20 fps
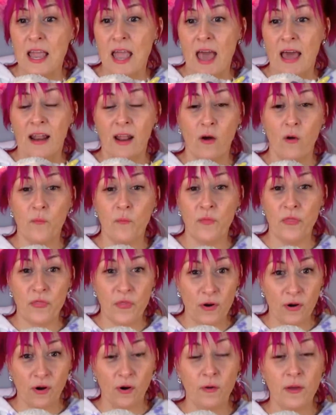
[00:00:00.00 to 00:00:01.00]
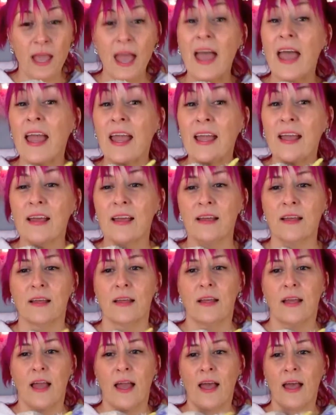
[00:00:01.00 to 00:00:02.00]
and I hope they're okay.
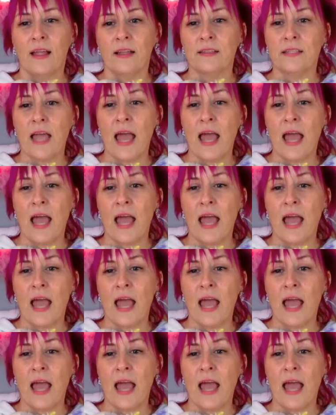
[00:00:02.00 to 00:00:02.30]
And